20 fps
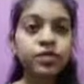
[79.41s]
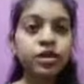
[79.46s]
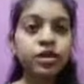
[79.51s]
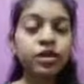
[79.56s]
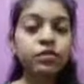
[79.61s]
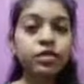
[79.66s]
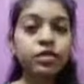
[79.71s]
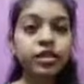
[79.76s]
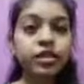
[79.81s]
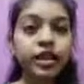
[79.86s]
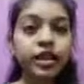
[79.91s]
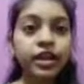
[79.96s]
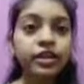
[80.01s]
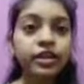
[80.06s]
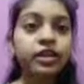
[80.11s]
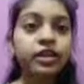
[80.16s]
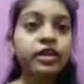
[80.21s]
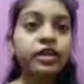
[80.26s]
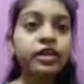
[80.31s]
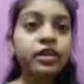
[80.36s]
Besides,
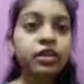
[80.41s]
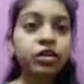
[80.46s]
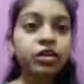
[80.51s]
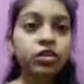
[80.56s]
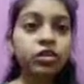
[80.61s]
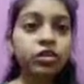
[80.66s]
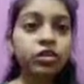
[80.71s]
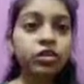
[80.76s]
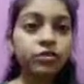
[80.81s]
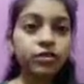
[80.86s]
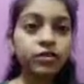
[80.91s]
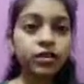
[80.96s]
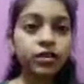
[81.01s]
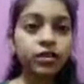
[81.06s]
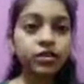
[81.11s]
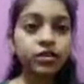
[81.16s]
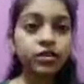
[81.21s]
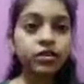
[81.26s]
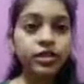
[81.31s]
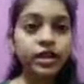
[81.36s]
a lot of
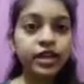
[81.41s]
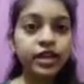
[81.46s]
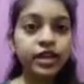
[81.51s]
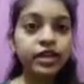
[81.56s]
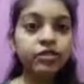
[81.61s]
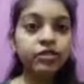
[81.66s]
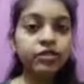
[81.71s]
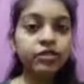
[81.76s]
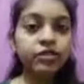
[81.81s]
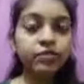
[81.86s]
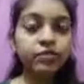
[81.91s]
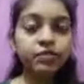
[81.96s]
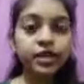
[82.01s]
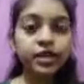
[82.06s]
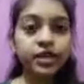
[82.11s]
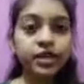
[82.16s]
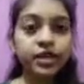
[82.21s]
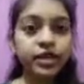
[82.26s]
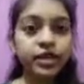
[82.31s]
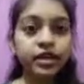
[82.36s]
research and development
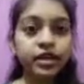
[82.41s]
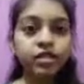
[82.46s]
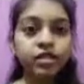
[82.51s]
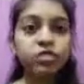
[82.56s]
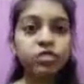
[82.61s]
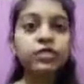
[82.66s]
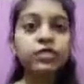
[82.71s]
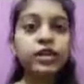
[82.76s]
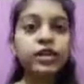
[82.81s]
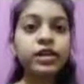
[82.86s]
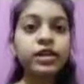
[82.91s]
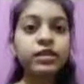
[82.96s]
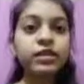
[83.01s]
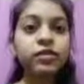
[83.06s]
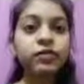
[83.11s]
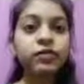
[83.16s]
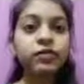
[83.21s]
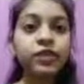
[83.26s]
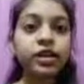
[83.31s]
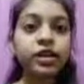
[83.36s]
needs to be in the
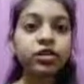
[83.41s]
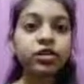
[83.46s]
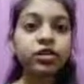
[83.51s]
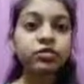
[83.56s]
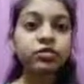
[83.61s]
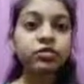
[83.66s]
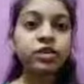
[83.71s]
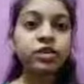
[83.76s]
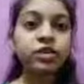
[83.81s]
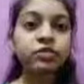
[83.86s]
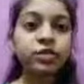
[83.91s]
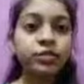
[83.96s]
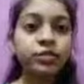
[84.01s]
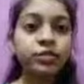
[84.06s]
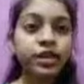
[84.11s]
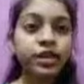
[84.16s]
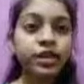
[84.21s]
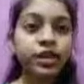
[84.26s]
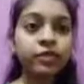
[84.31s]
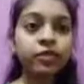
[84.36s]
field of developing
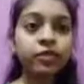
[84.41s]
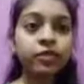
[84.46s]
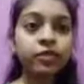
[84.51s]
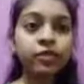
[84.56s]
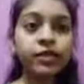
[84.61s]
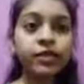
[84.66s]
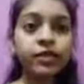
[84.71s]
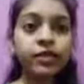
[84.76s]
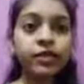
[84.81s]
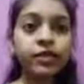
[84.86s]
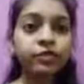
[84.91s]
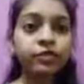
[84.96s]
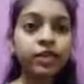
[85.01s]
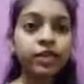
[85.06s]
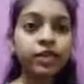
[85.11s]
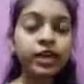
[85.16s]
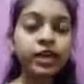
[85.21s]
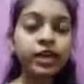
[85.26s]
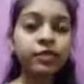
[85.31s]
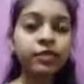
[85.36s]
environmental
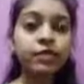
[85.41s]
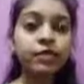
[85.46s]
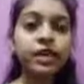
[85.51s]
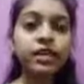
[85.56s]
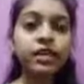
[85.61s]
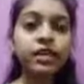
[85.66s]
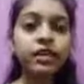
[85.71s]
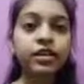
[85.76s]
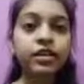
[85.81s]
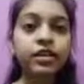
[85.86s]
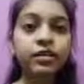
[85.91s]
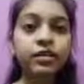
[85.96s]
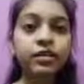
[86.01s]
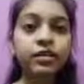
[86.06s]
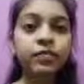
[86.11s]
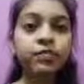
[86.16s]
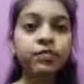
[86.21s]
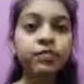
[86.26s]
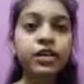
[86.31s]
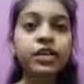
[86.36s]
friendly
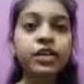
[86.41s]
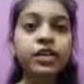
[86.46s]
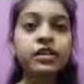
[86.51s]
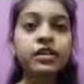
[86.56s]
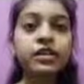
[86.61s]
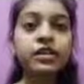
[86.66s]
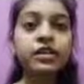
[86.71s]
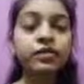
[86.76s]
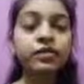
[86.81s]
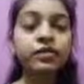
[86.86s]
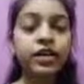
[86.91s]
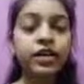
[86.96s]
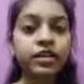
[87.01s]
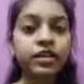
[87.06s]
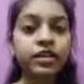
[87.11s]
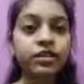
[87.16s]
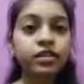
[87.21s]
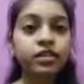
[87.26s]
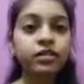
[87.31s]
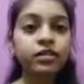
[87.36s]
medical
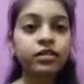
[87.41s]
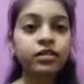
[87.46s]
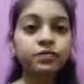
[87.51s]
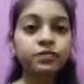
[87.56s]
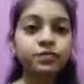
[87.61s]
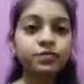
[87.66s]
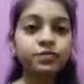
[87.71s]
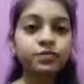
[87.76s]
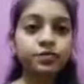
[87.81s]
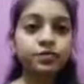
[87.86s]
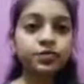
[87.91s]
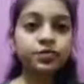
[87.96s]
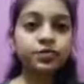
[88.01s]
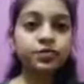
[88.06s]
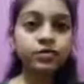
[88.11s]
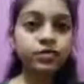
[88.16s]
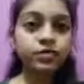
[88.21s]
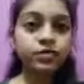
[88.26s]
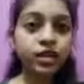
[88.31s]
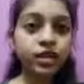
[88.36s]
devices
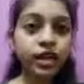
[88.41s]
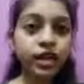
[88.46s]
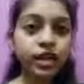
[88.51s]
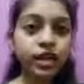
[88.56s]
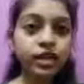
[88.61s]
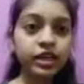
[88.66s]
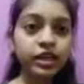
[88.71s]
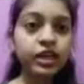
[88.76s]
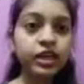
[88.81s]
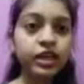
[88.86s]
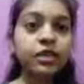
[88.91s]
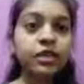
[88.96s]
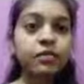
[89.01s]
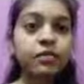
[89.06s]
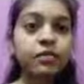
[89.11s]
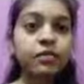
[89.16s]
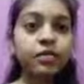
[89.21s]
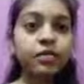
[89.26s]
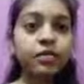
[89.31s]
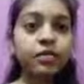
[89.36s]
and
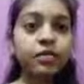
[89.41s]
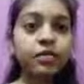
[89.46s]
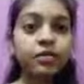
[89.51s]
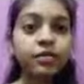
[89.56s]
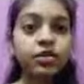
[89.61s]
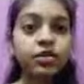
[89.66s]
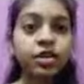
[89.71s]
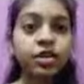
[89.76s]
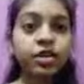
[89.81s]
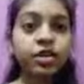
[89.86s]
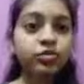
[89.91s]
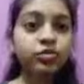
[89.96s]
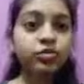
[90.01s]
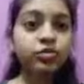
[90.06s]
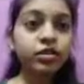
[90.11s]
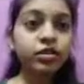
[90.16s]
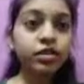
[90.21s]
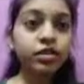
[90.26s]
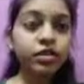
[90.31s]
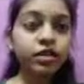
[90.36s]
BMW disposal
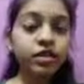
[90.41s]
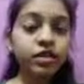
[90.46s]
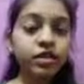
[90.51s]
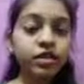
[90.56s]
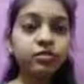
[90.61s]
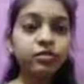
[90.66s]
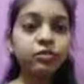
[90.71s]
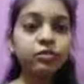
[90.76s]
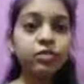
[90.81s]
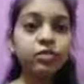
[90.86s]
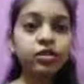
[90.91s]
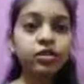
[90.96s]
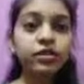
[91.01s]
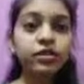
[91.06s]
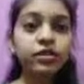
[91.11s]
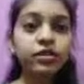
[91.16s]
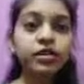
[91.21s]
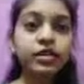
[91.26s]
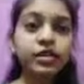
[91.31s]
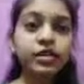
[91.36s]
systems for a
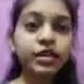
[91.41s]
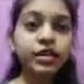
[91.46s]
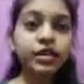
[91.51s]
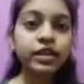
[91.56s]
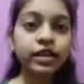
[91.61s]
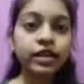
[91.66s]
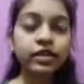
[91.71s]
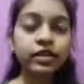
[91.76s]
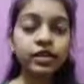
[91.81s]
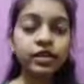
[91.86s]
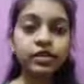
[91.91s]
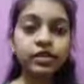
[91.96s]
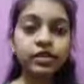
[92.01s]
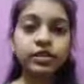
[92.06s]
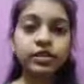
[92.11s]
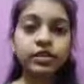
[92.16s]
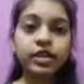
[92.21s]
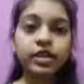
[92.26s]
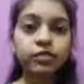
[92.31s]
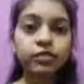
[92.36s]
greener and cleaner
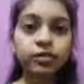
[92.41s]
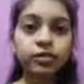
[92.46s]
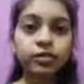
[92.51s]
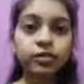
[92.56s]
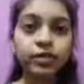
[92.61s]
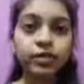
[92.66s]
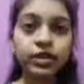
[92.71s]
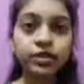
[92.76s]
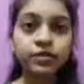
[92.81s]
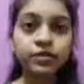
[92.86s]
environment.